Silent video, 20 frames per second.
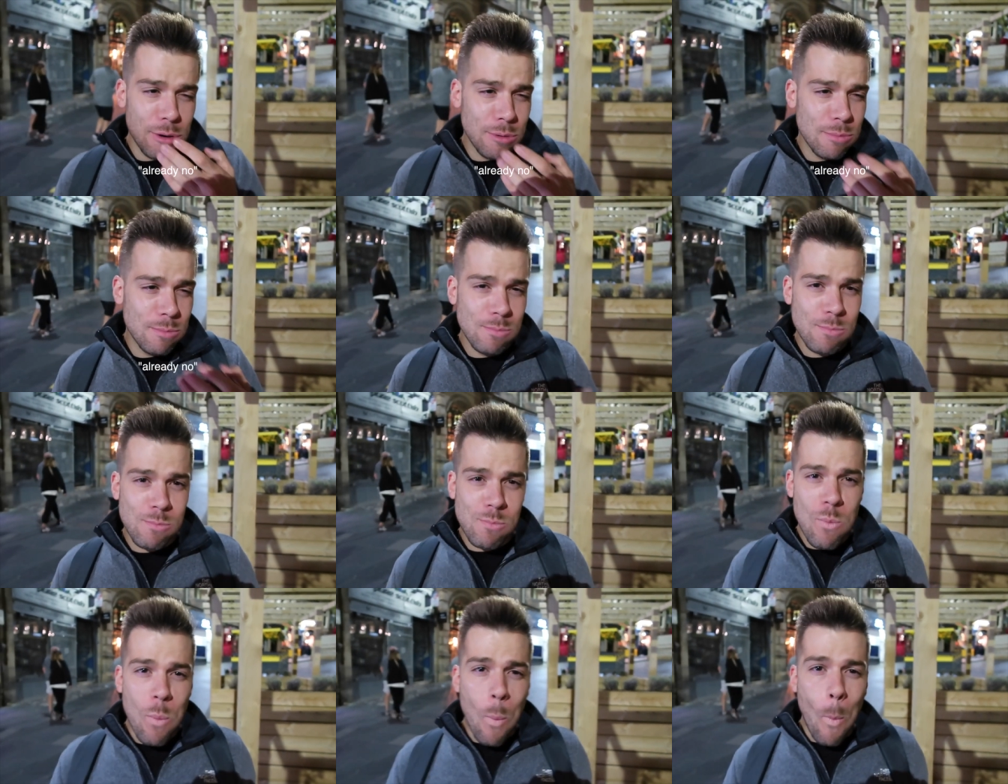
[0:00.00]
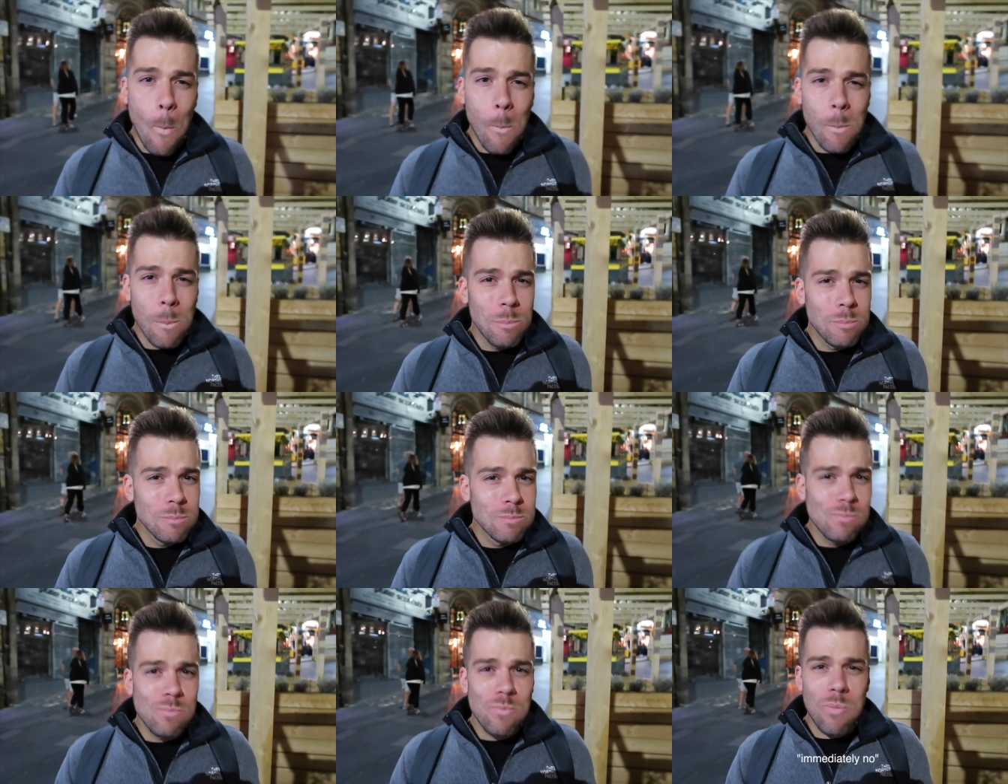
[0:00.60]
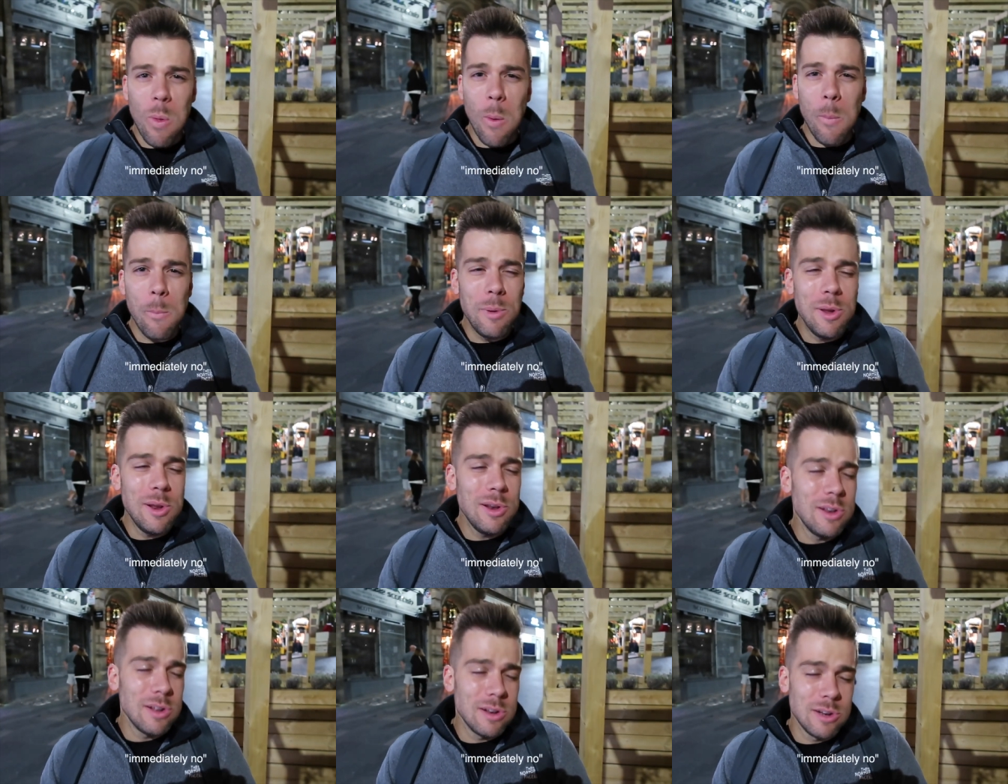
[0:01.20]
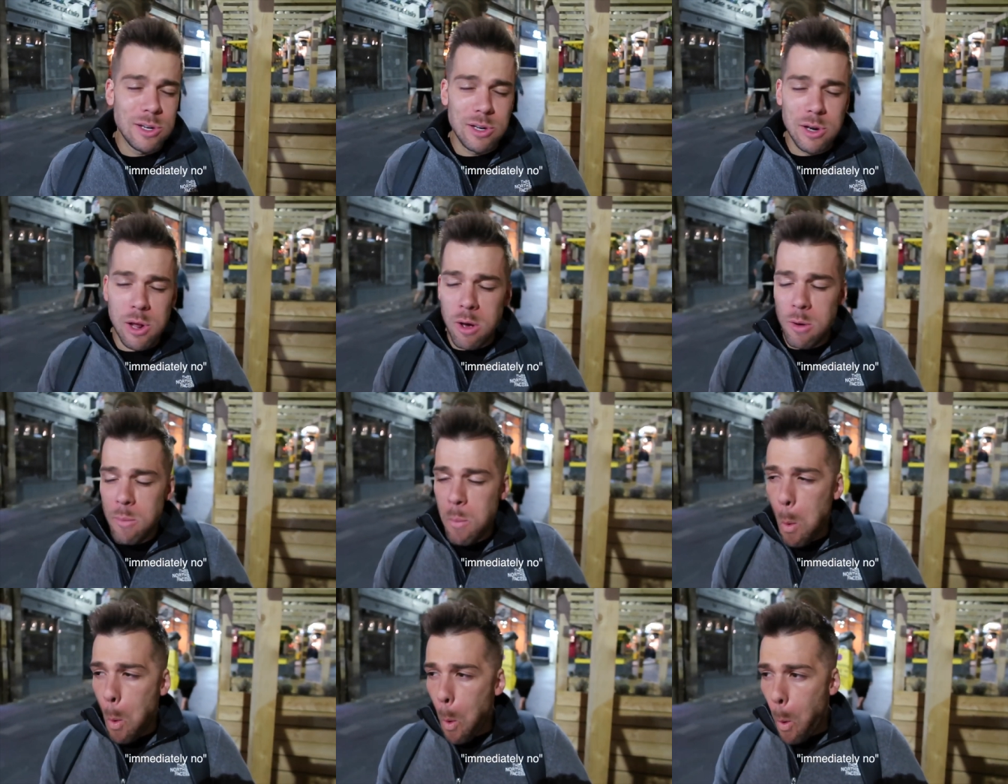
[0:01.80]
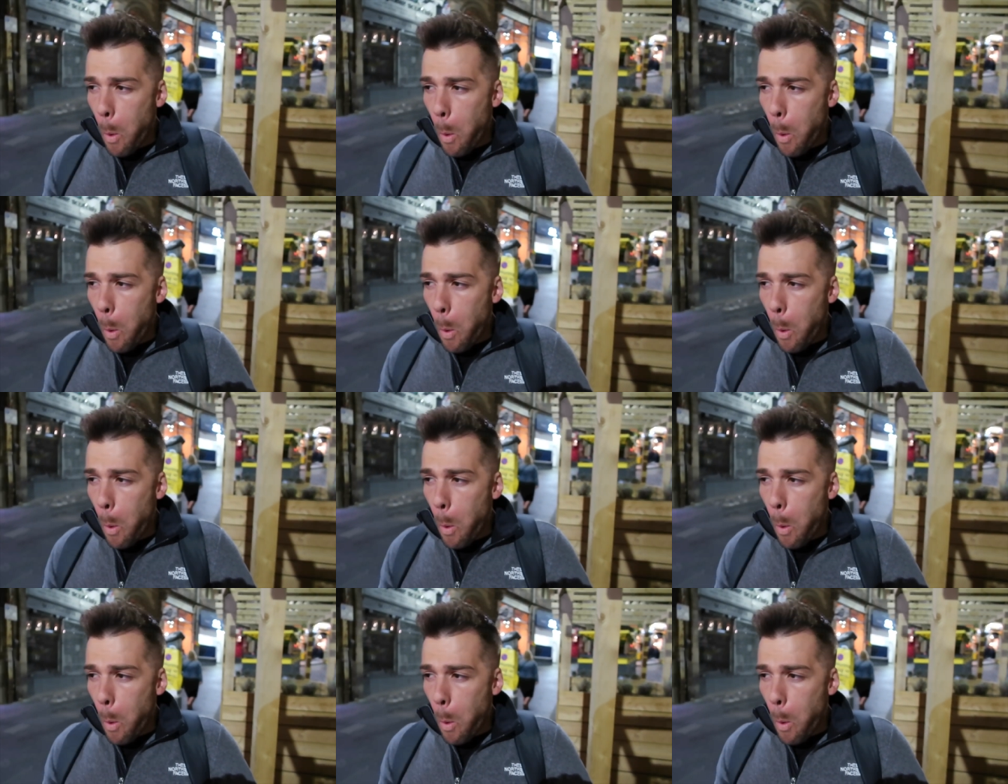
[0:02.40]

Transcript: Just sit with it. Immediately no.